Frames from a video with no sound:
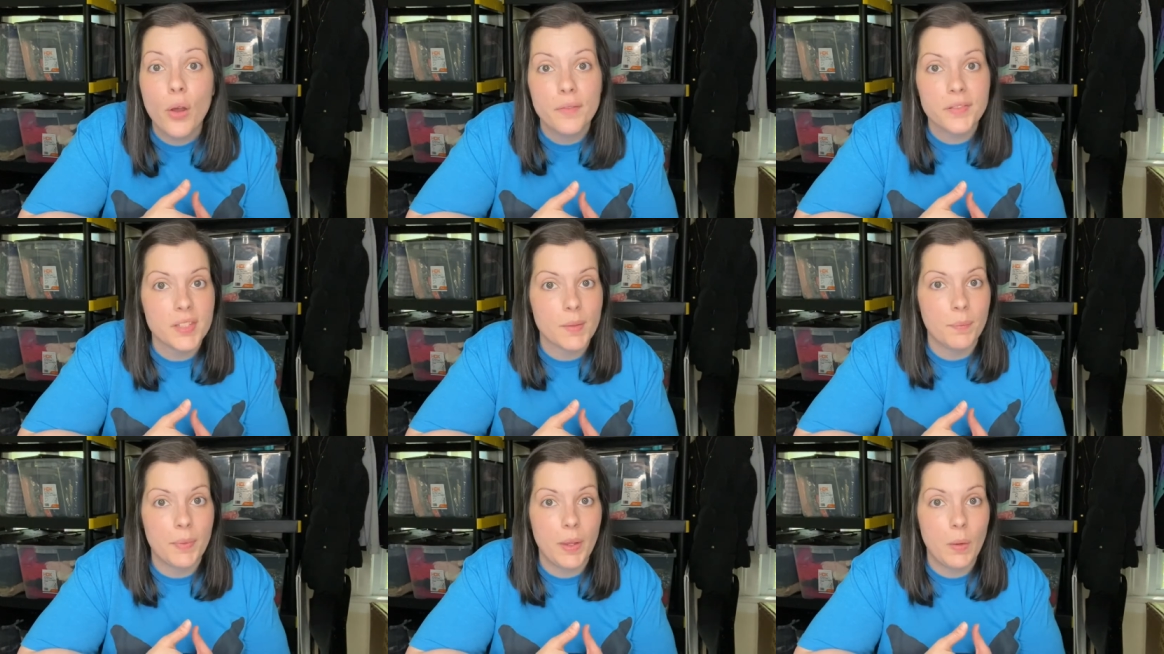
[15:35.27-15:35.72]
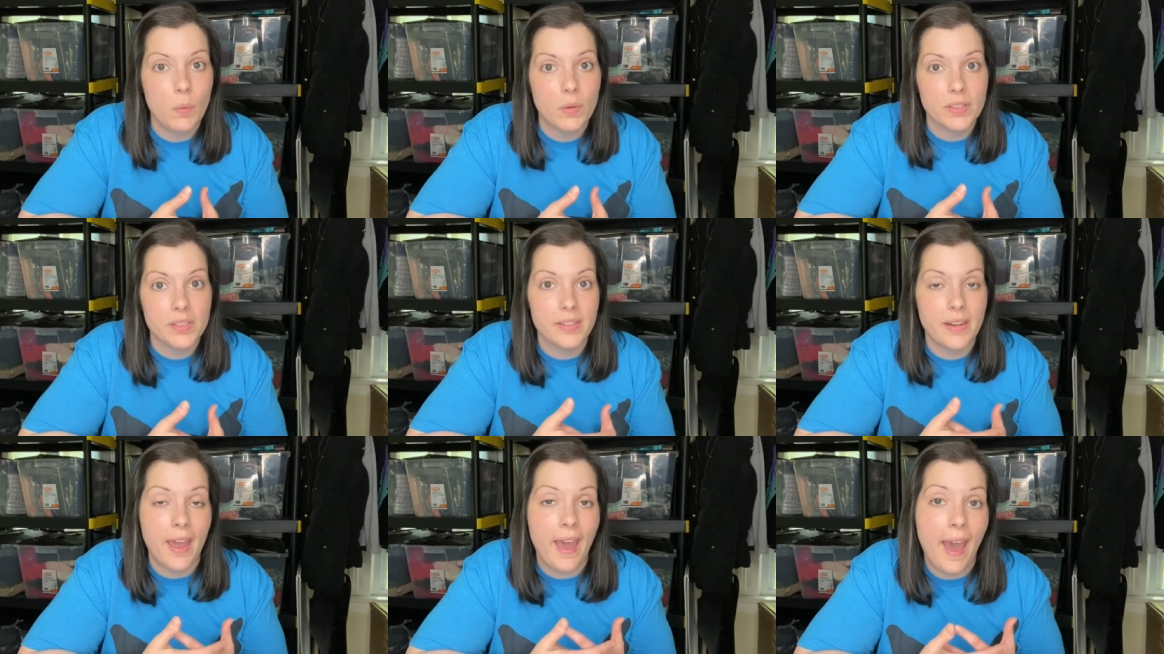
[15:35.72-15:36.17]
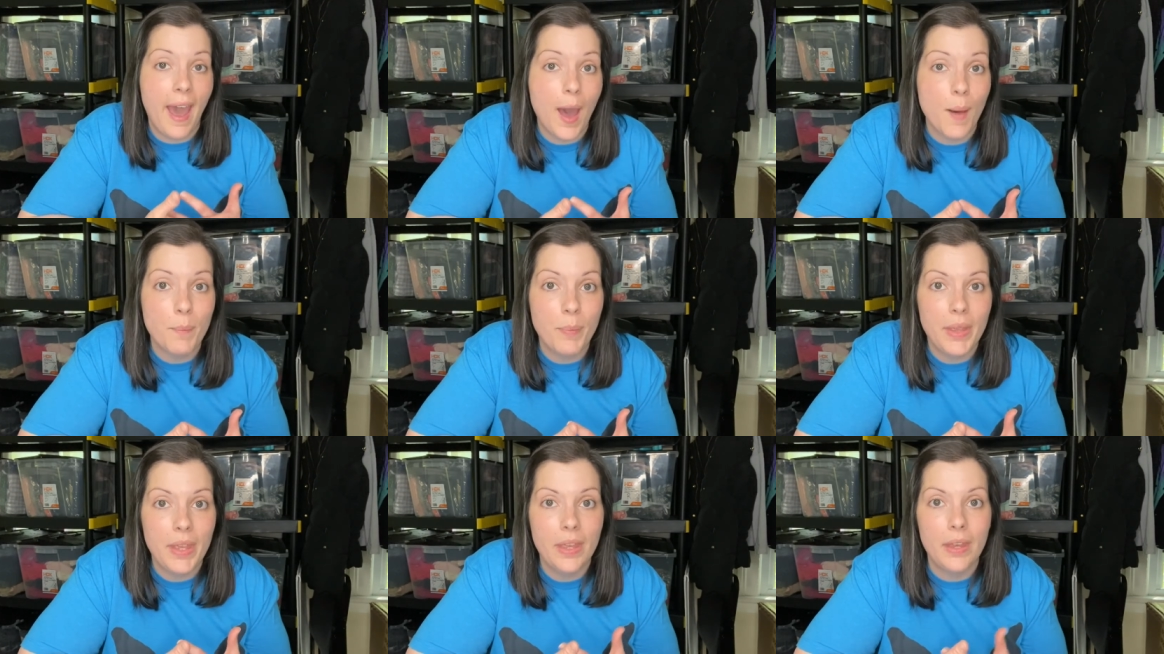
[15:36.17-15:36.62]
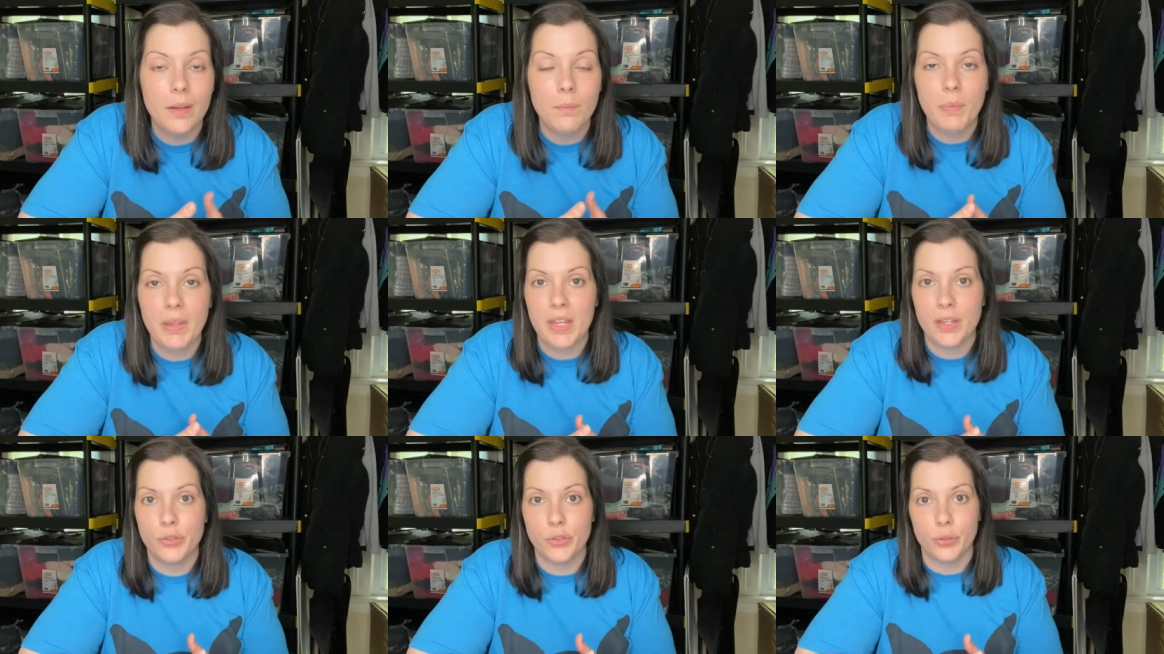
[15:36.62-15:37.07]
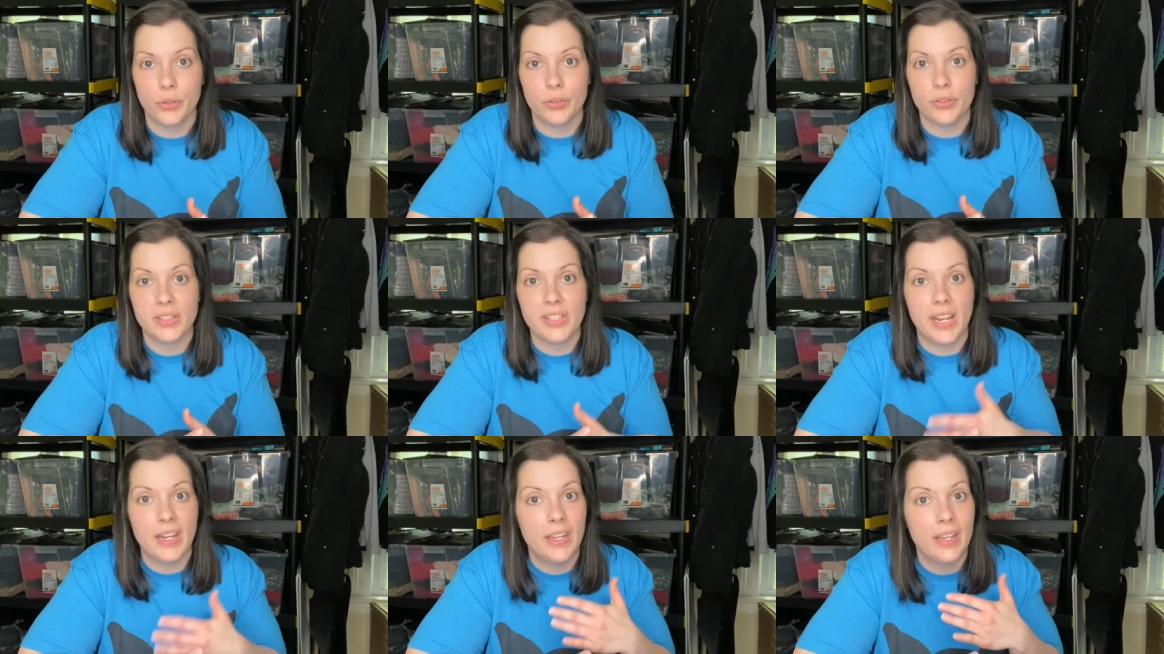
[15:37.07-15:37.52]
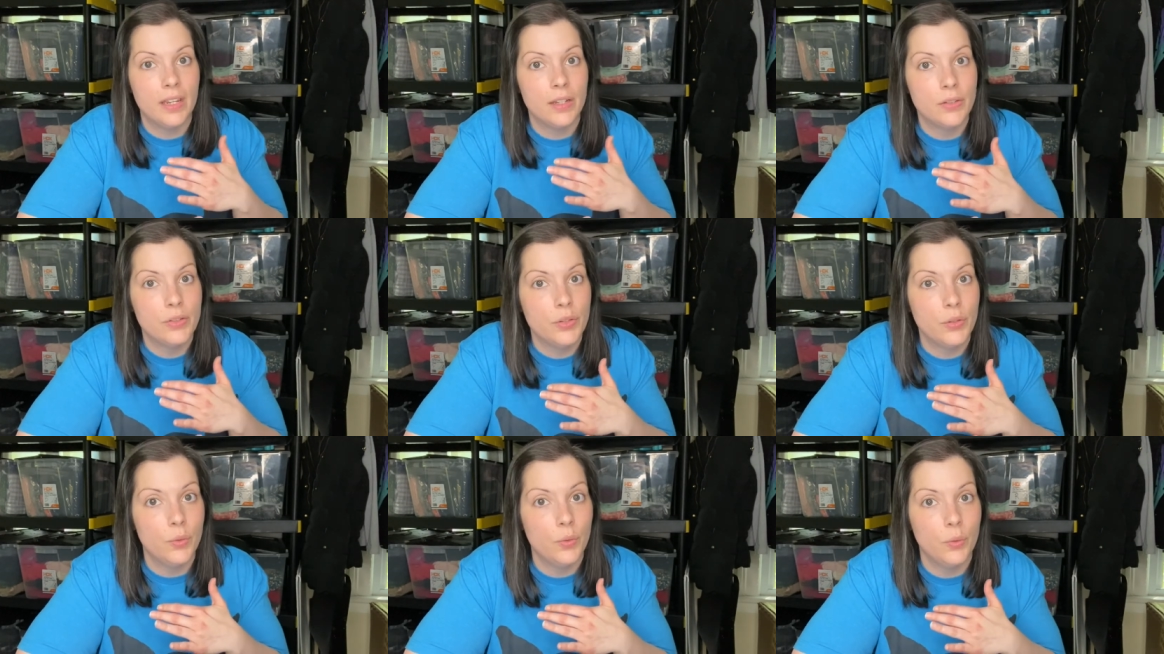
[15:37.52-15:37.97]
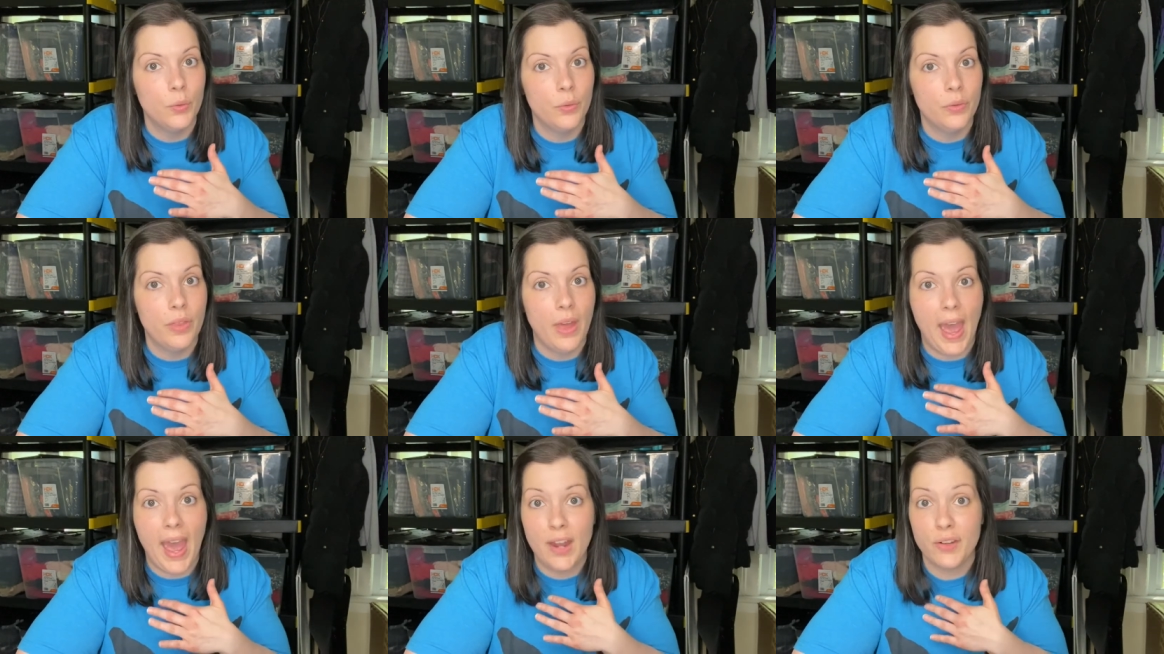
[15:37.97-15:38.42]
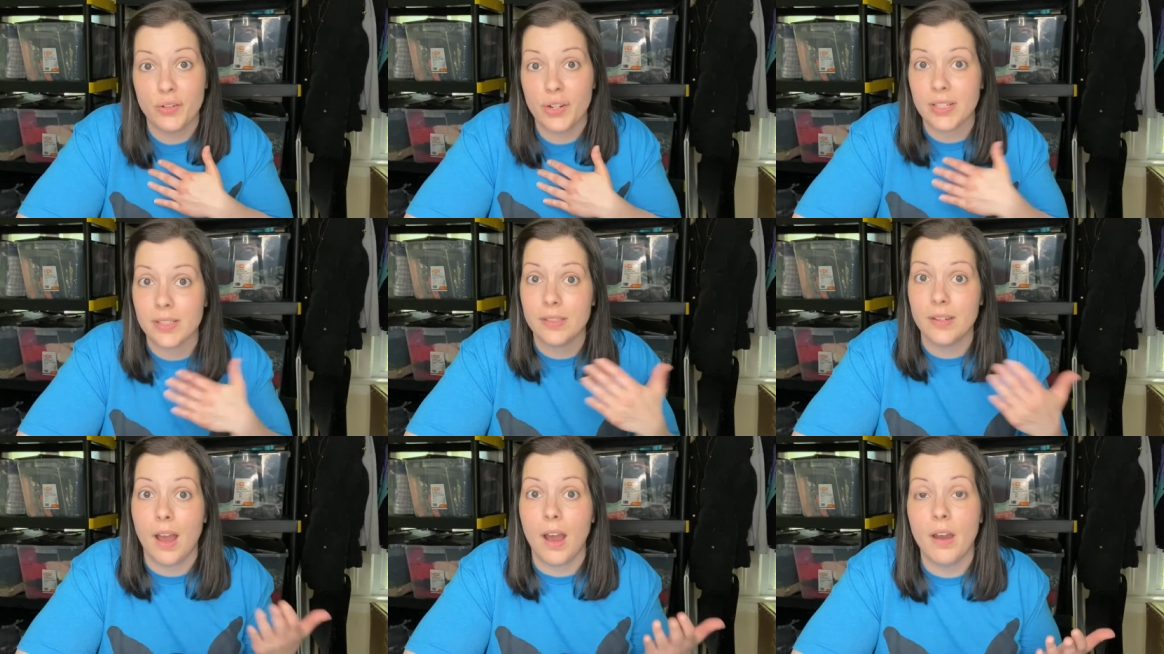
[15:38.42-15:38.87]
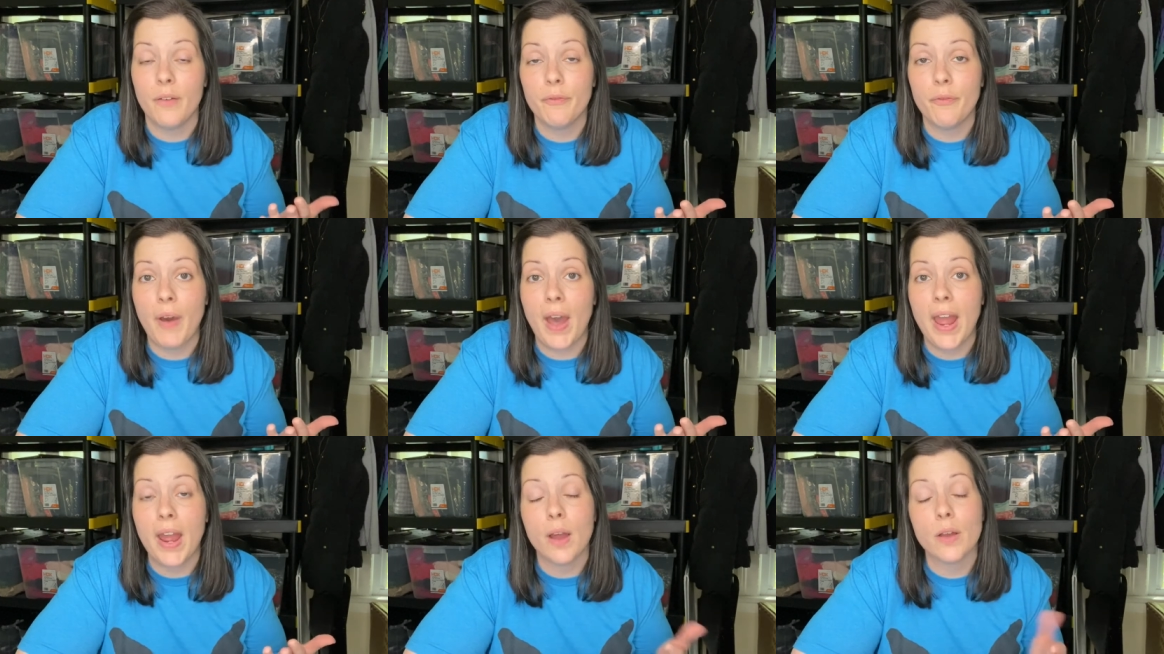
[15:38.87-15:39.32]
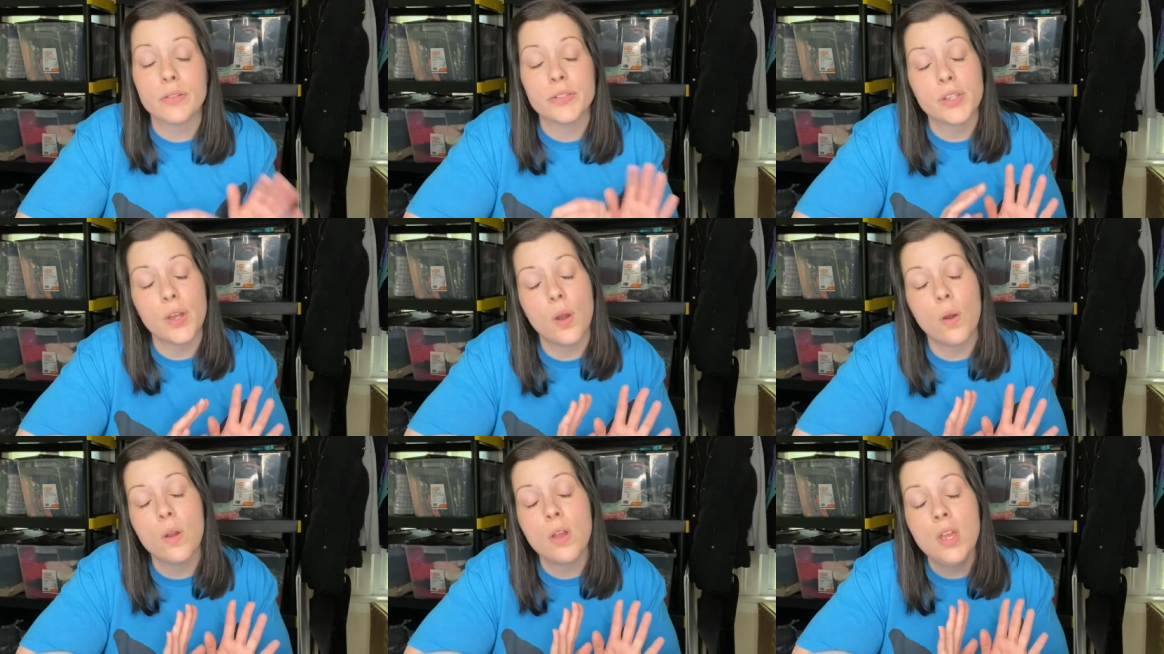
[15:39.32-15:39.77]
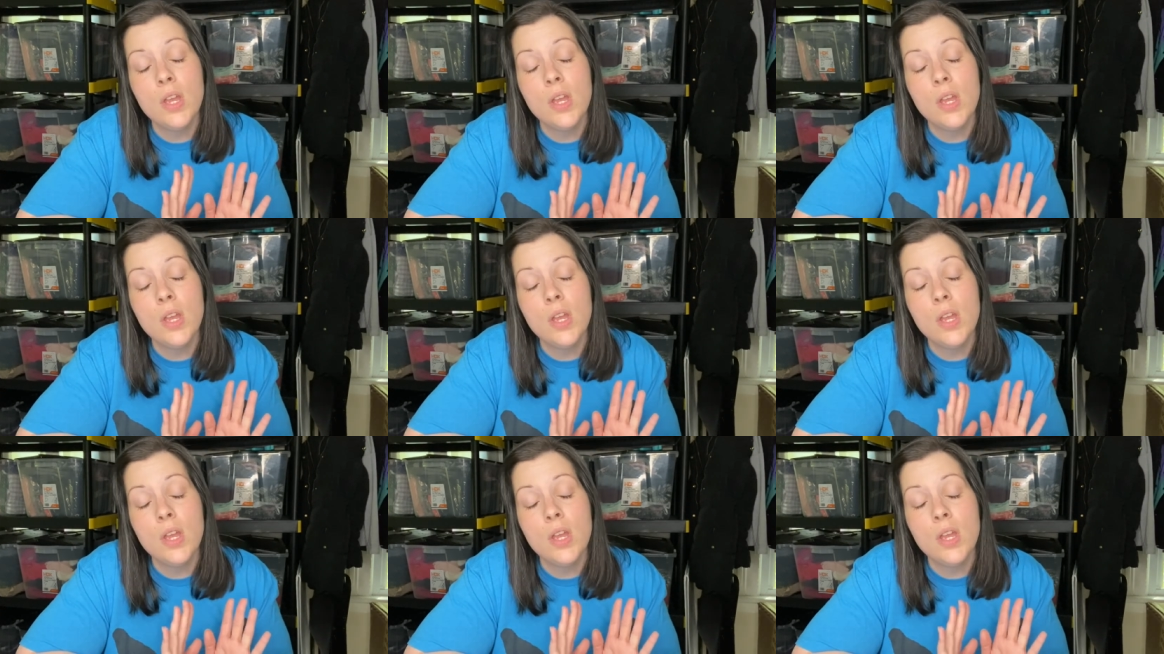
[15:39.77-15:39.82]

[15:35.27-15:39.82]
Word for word: if something was to happen because you're sending it to the address not on file. So